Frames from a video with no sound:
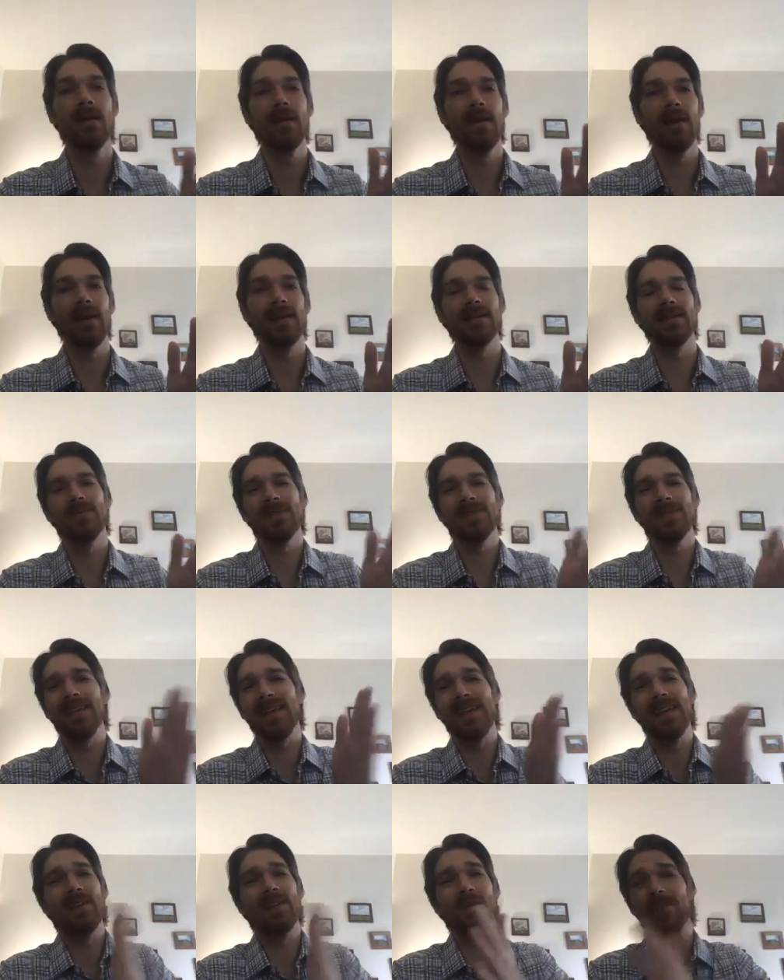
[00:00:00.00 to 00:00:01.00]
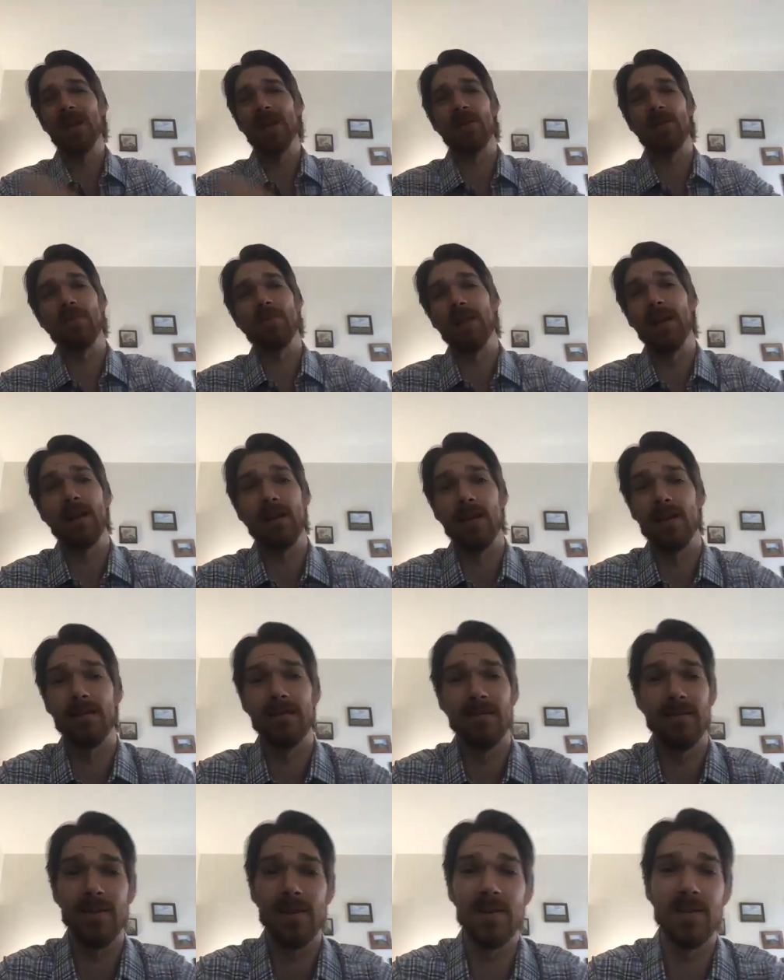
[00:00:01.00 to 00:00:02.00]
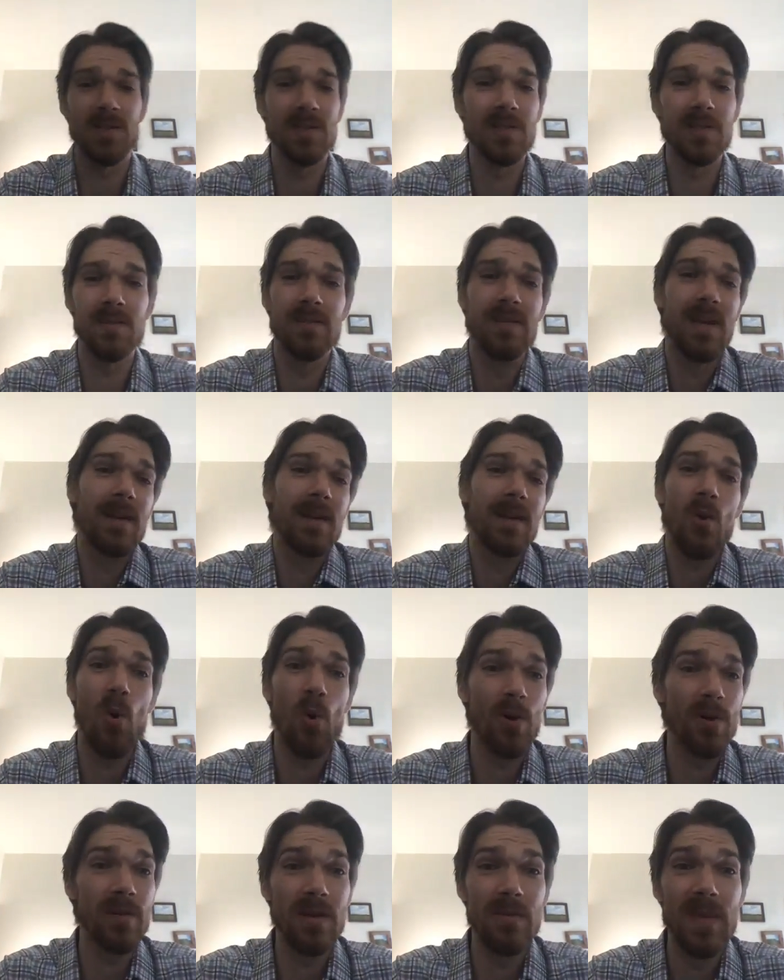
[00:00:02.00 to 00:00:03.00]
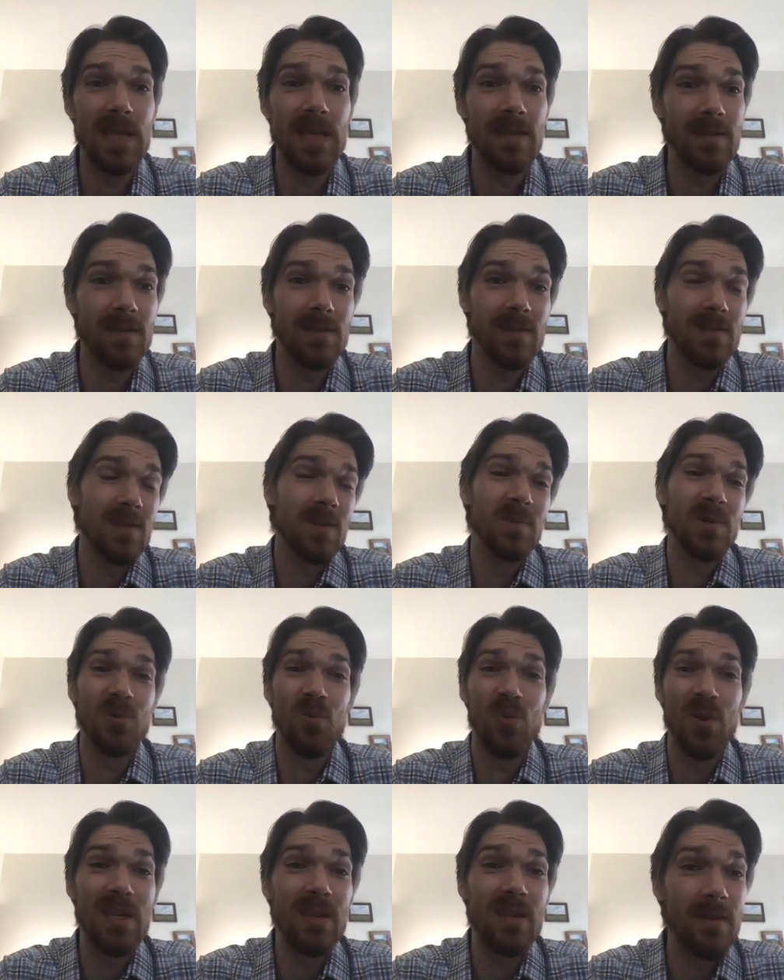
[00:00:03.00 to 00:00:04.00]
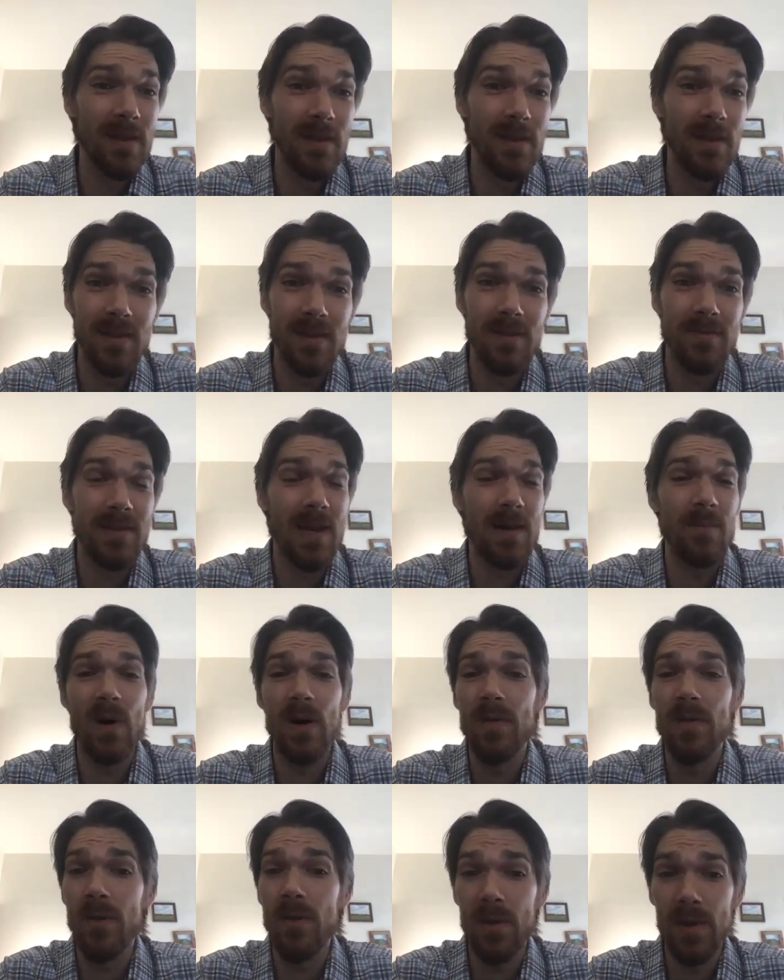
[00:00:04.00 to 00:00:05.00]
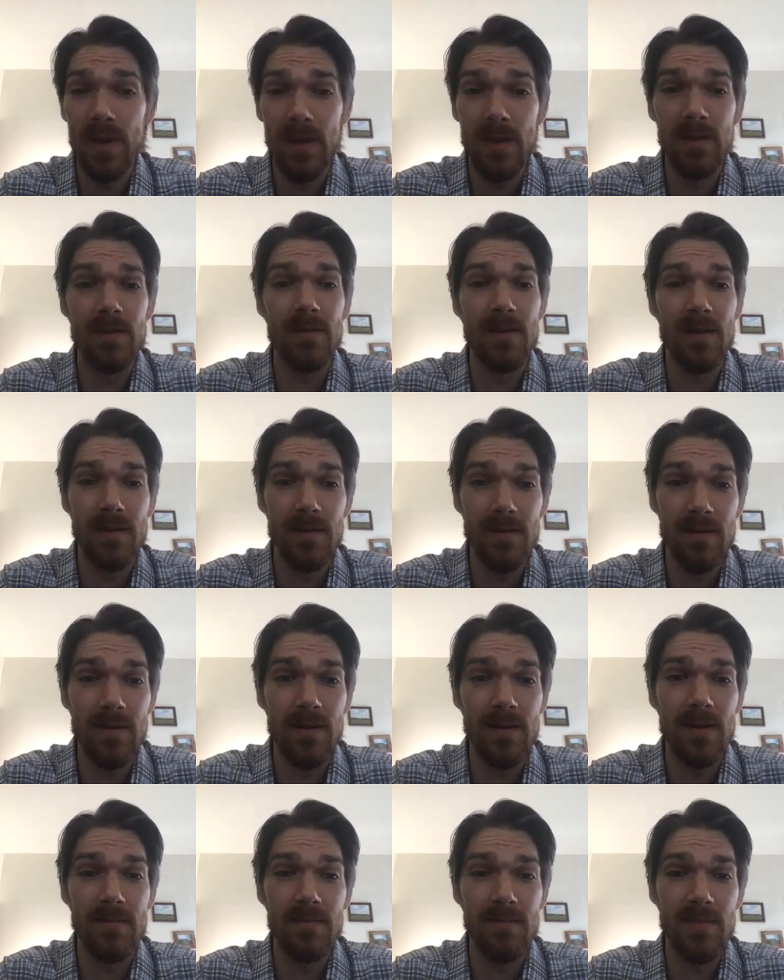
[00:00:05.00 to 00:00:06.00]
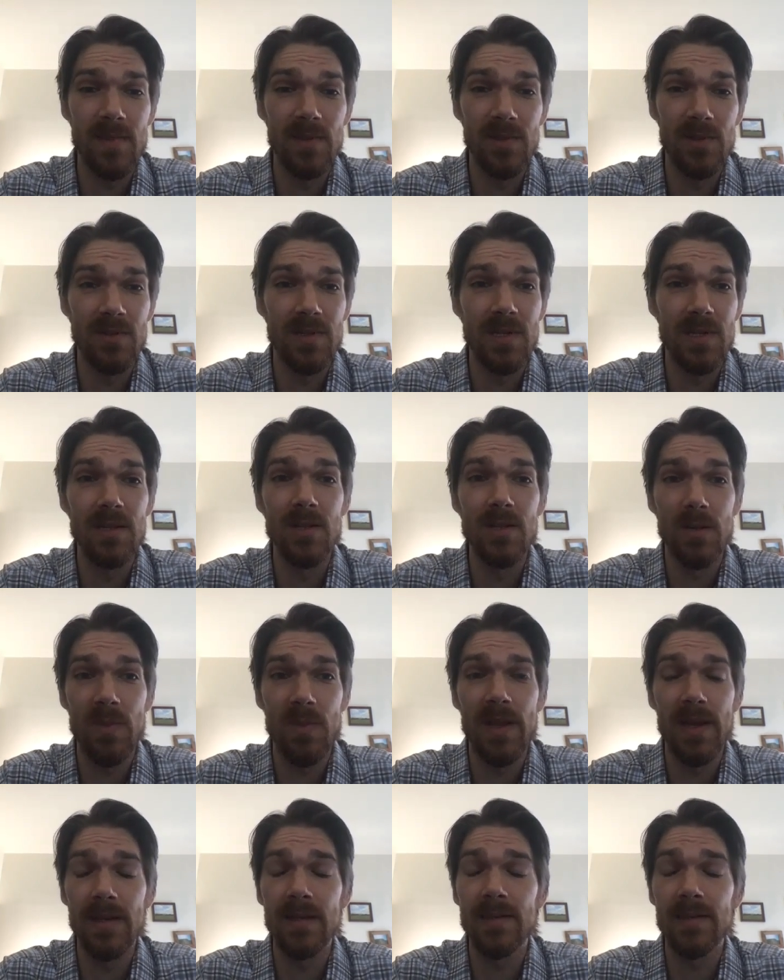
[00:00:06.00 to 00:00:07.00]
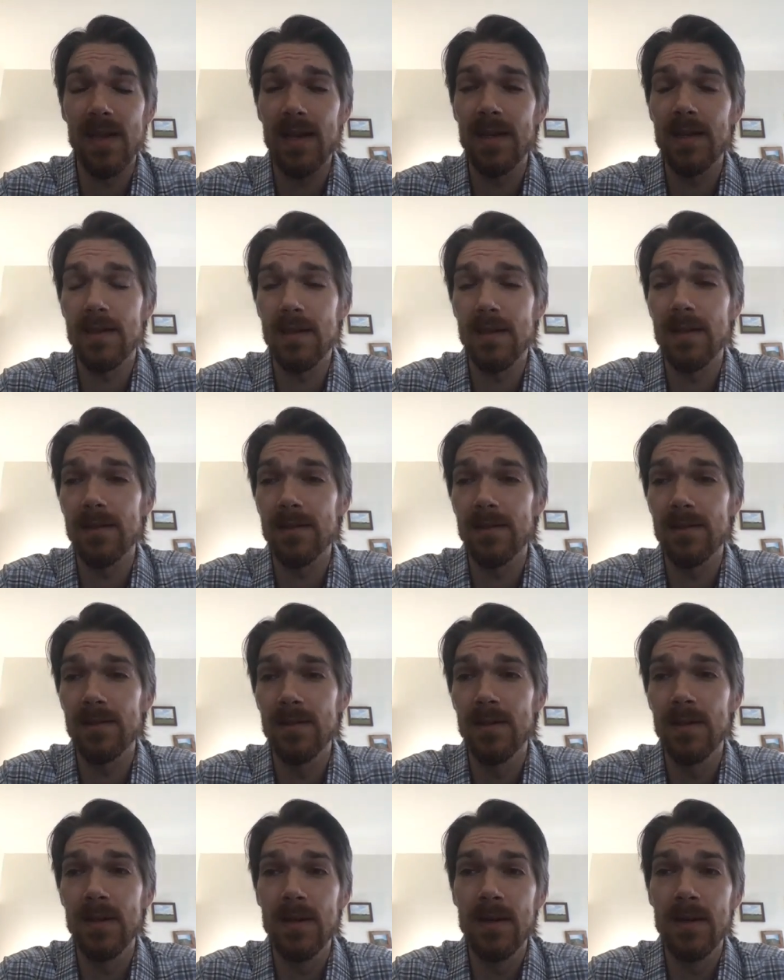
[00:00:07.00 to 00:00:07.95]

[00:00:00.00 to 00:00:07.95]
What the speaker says: it's almost like incremental planning versus on a quarterly basis. It's almost weekly, if not monthly, on the strategic planning side of things.